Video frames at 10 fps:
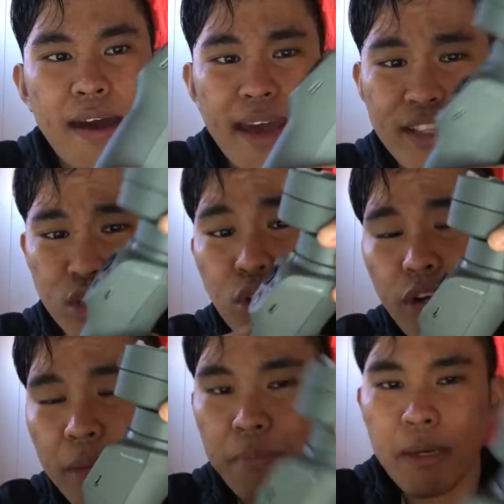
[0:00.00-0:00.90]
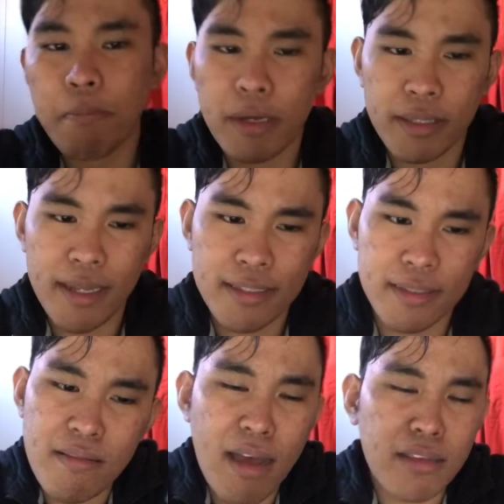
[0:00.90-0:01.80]
It's grippy, but
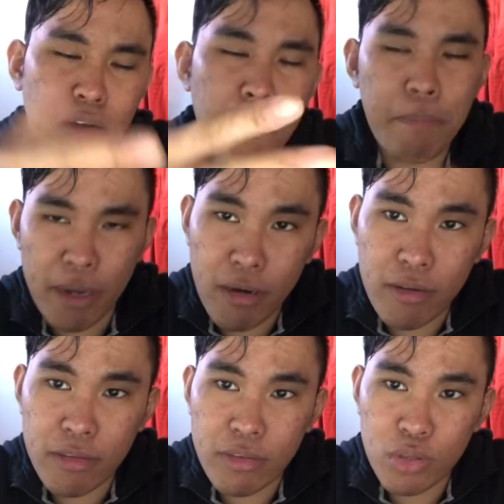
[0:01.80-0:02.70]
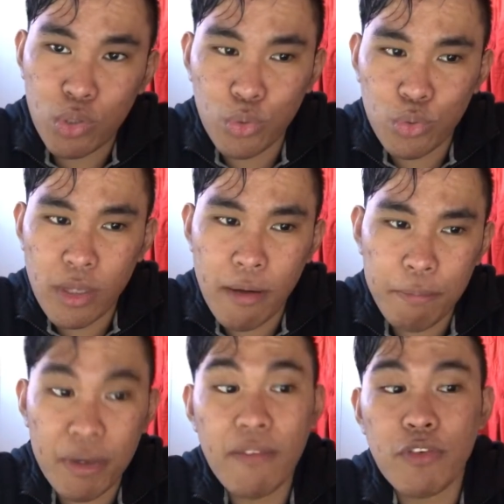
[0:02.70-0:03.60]
it's not compared to the
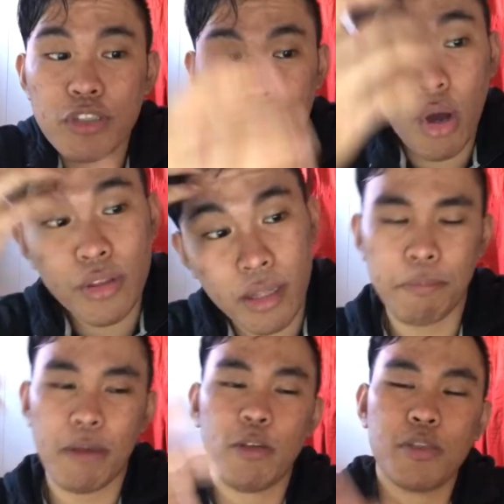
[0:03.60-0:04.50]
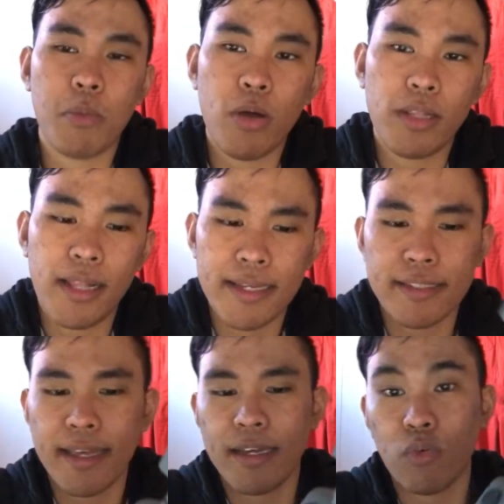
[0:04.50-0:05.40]
previous model. The previous model has
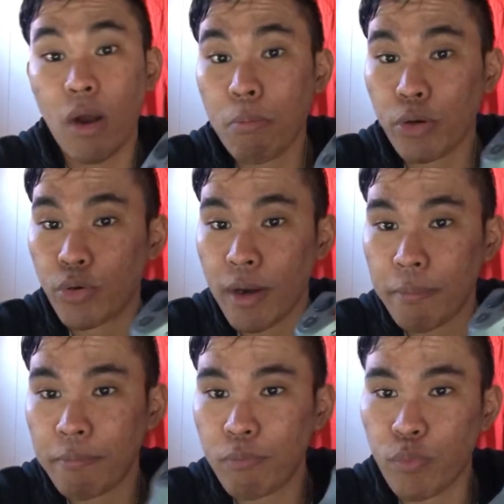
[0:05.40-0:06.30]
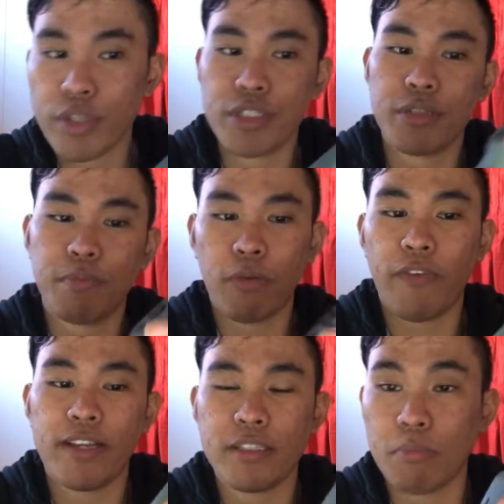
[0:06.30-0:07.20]
like a rubber grip, which
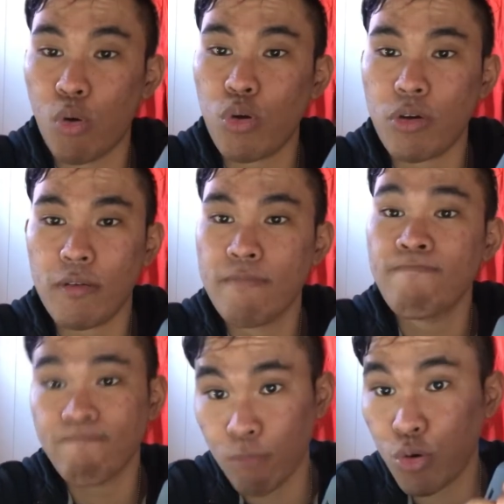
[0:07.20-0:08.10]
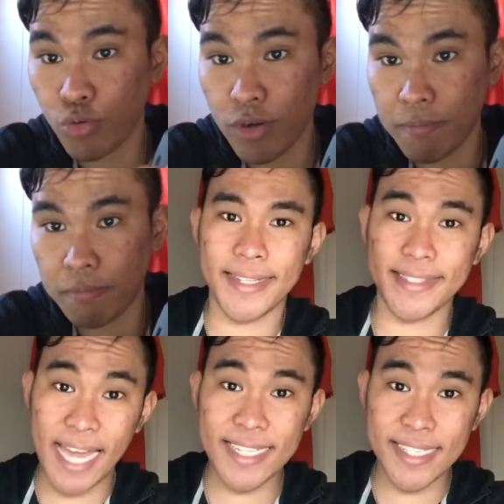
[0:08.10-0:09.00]
provides more grip.
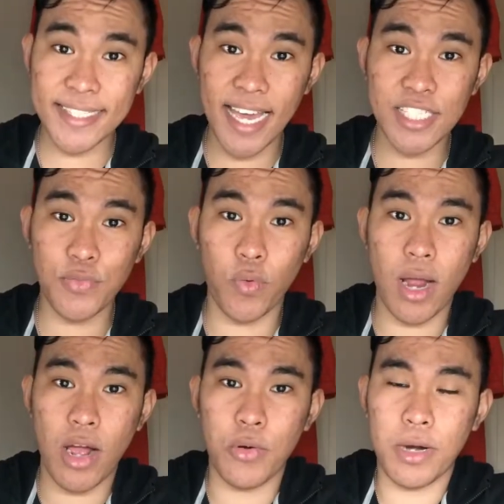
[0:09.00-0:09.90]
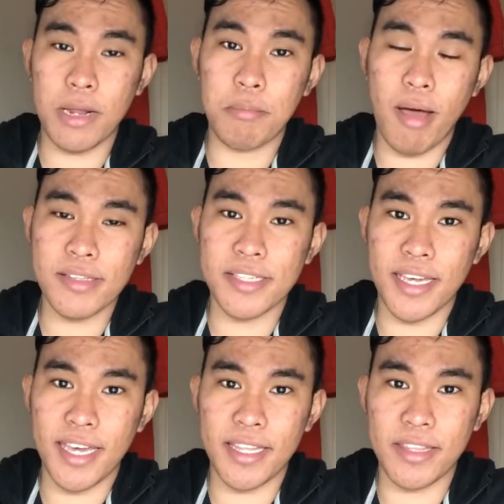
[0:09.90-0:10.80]
That is it, guys, for our unboxing
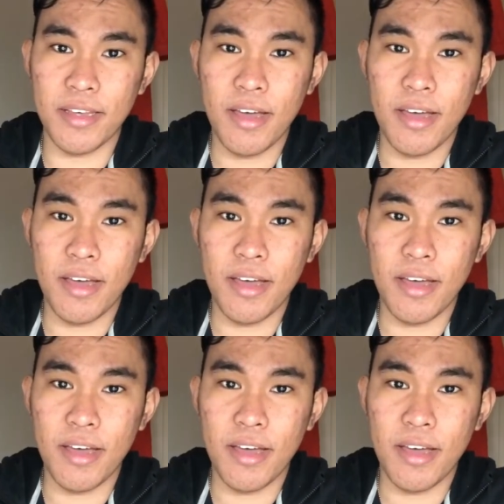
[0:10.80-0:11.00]
and